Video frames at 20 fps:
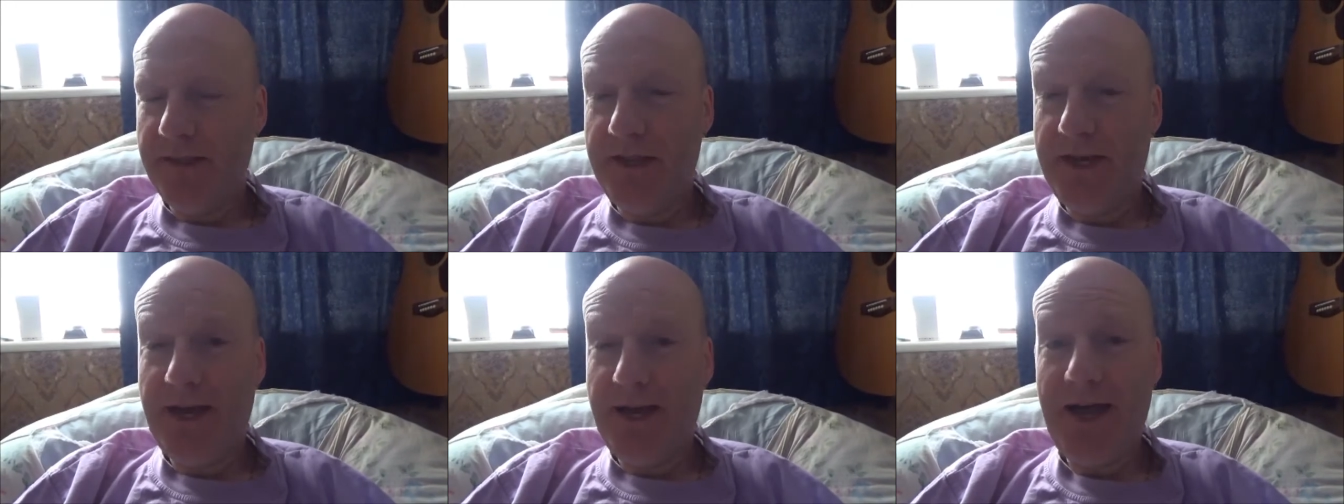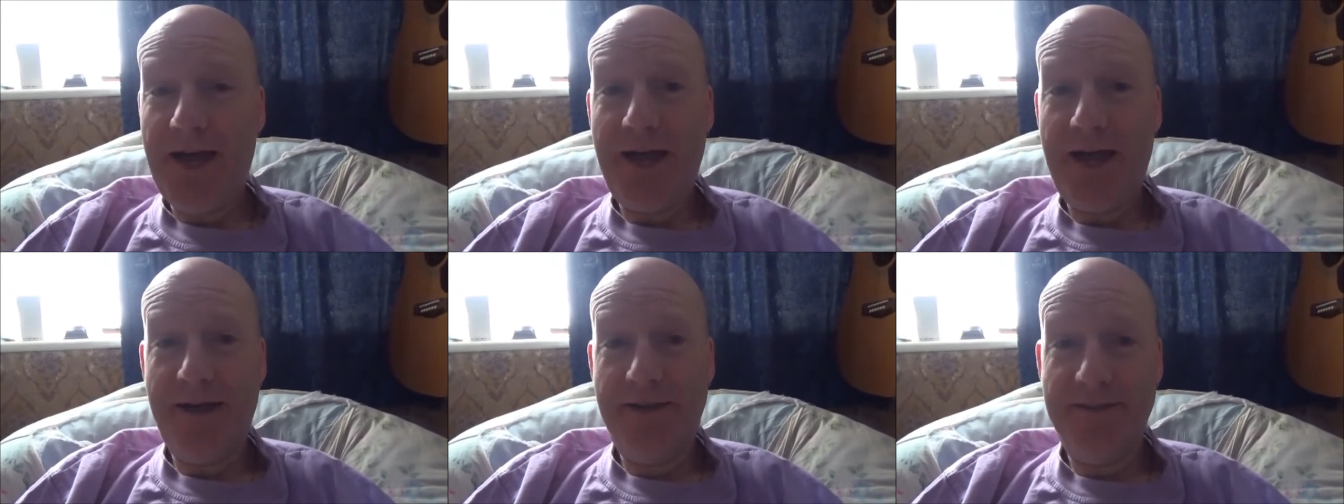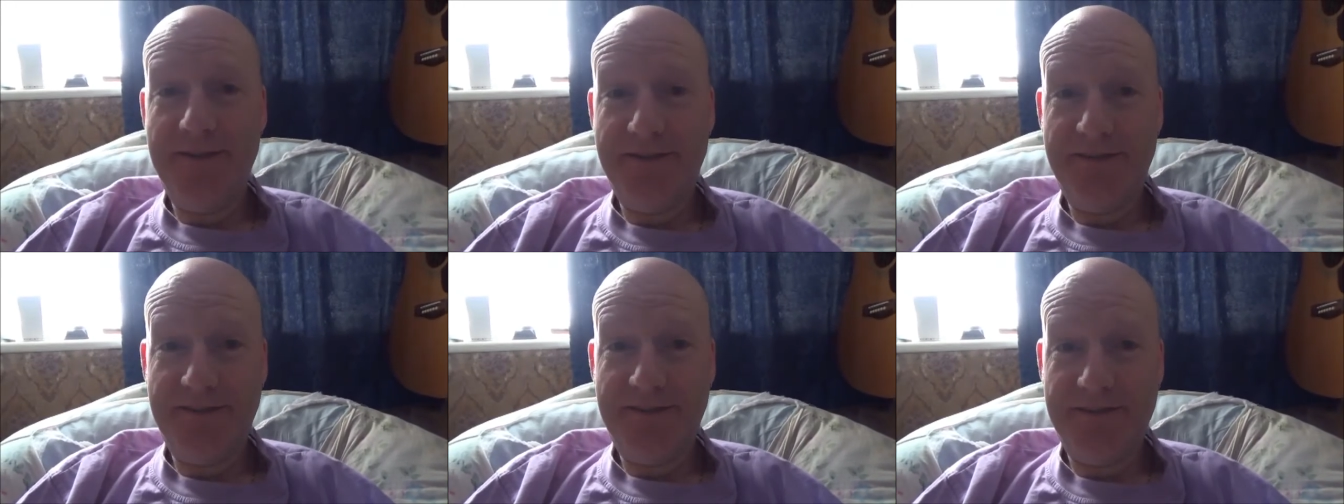there are
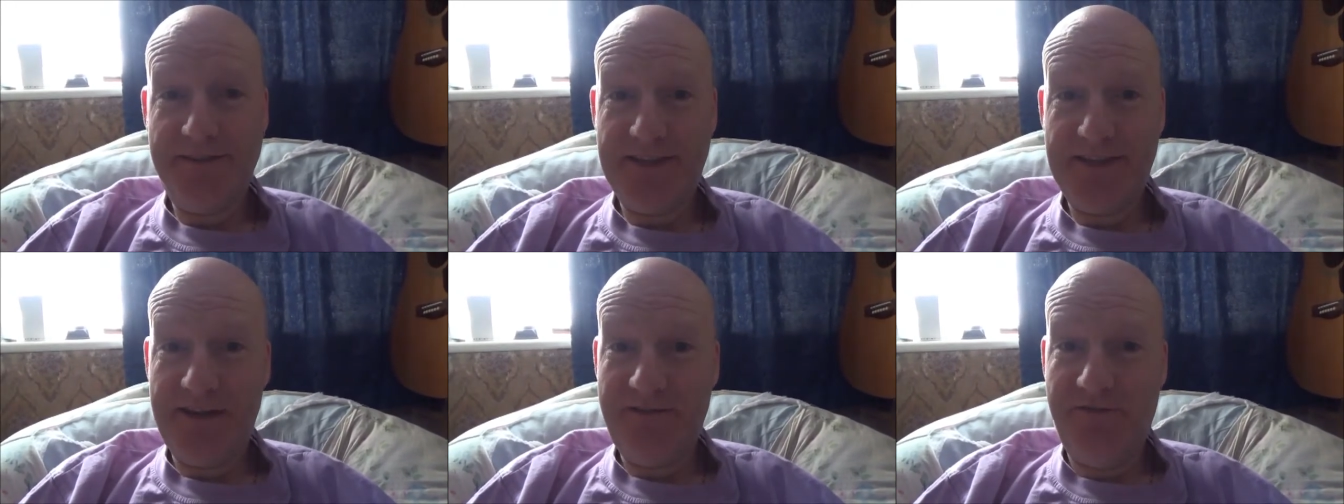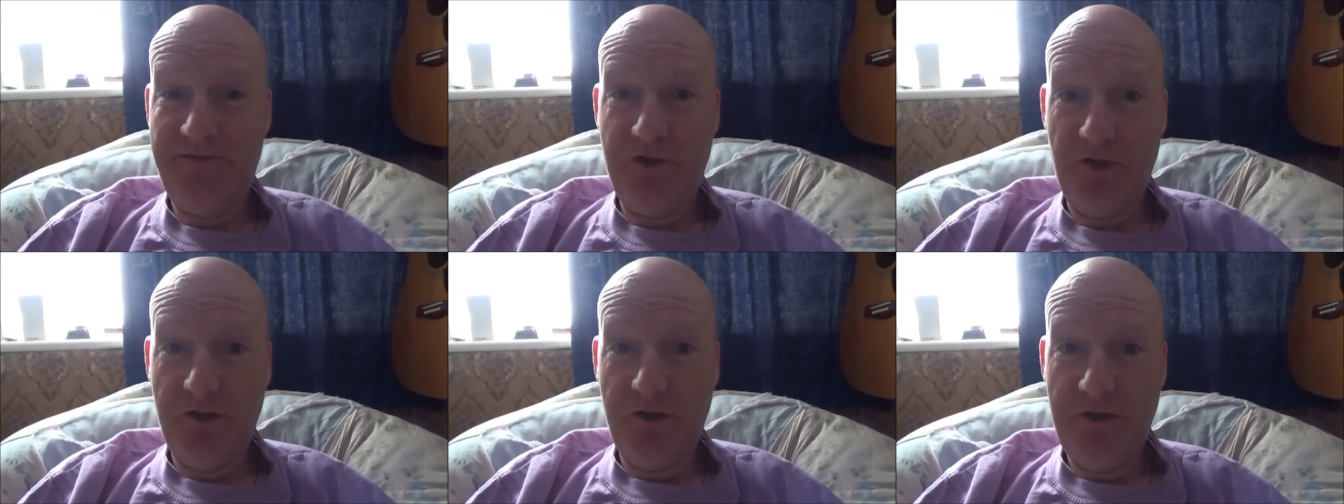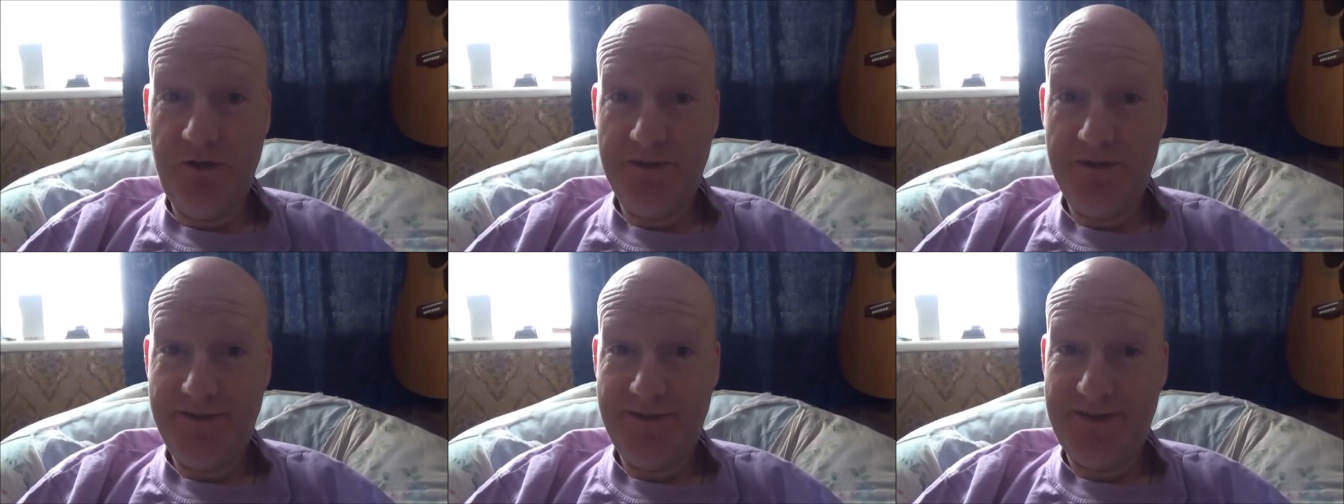
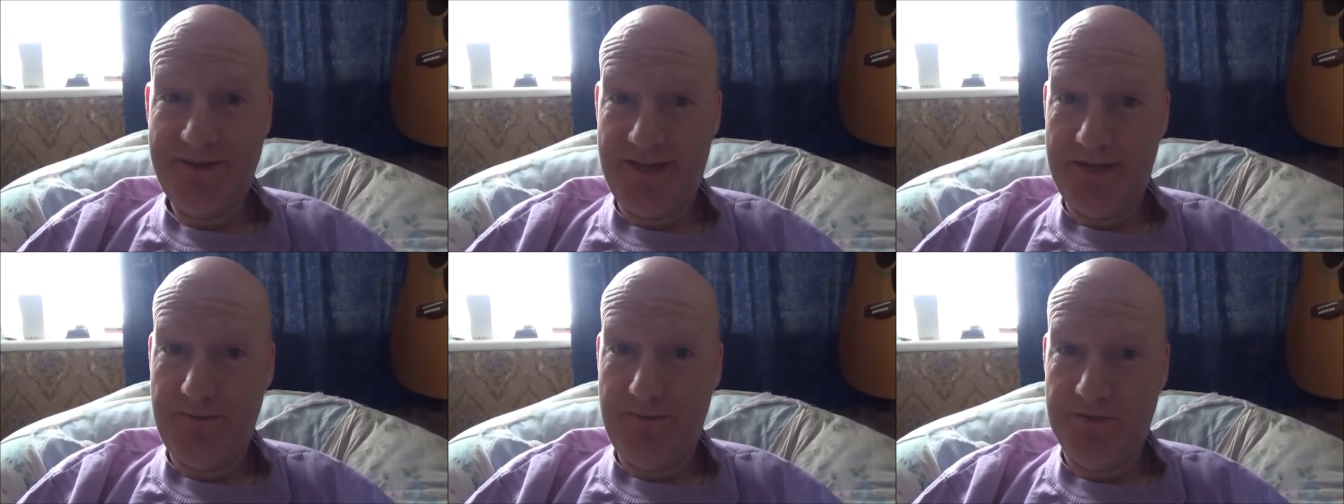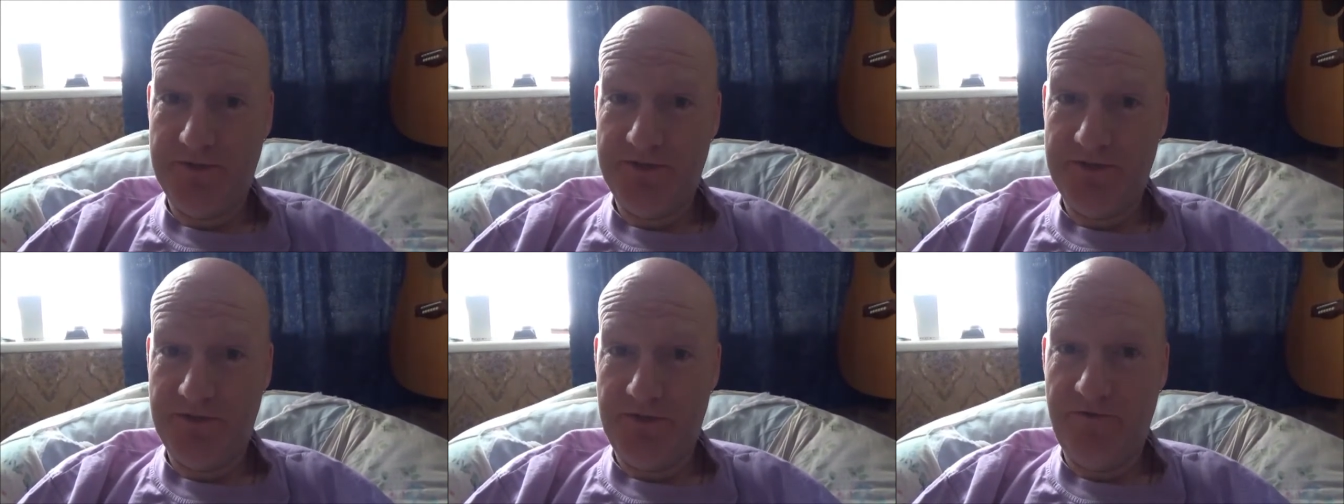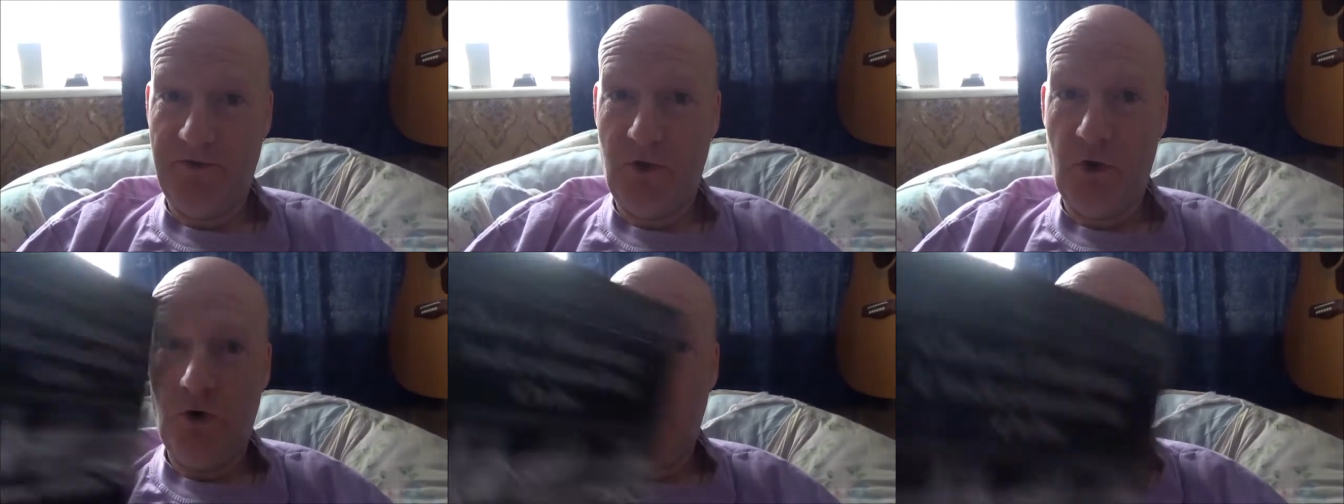several types
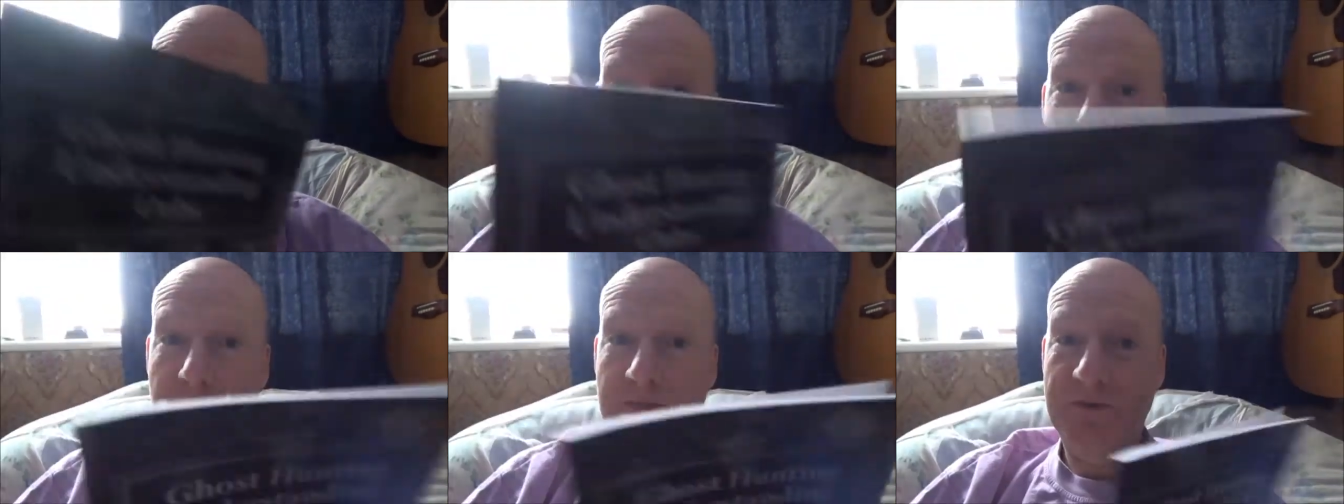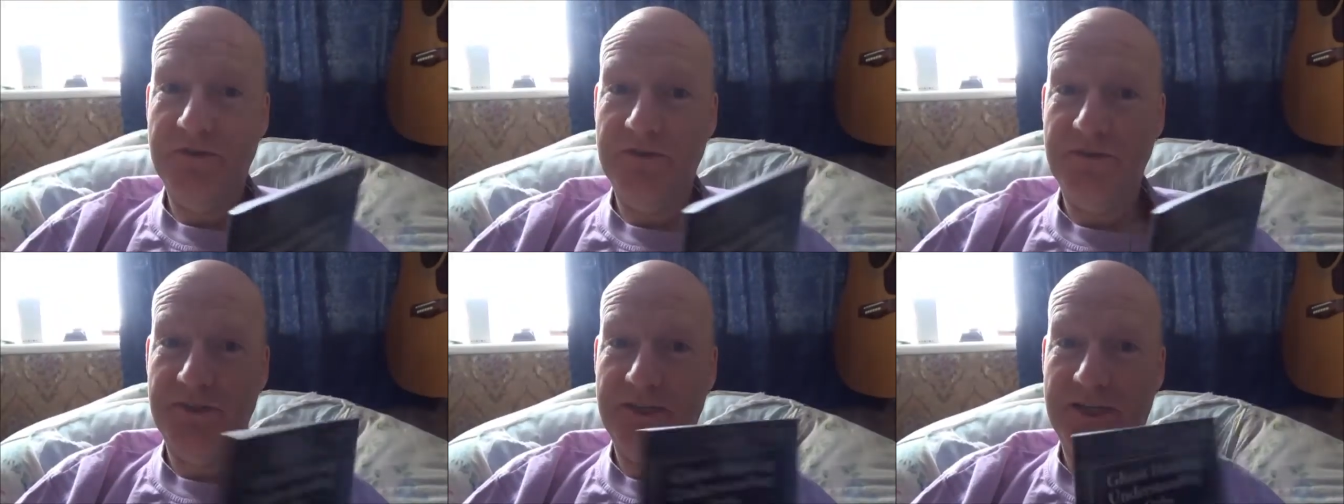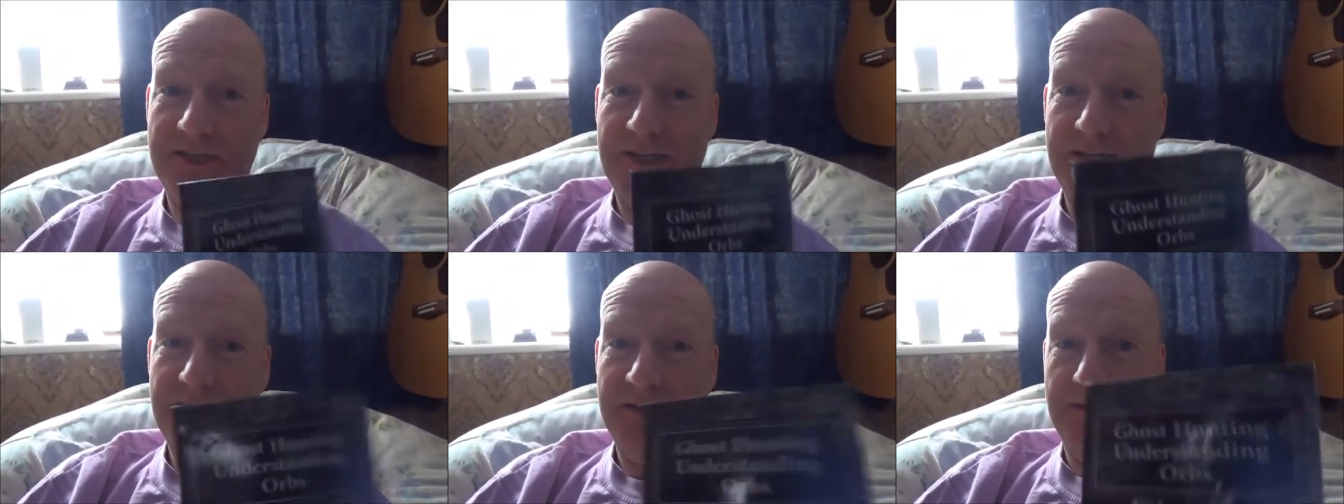of
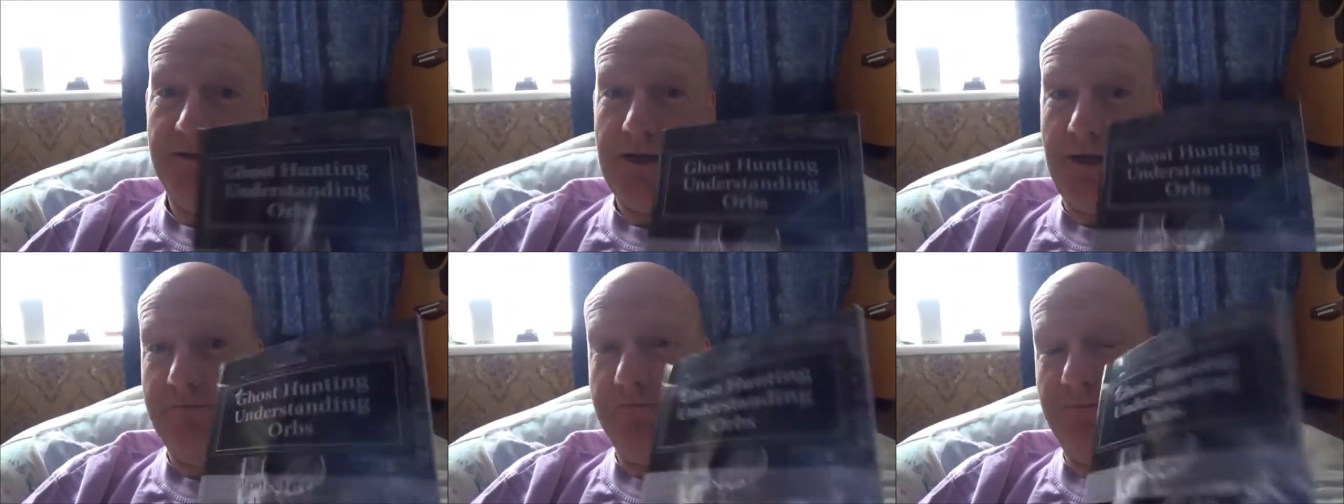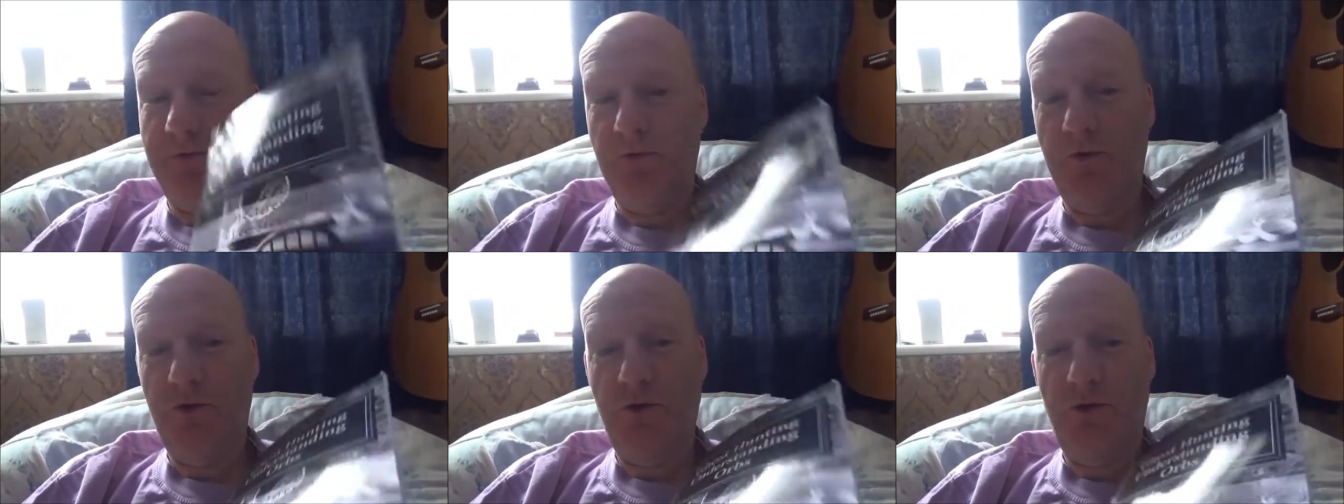orbs. Um, I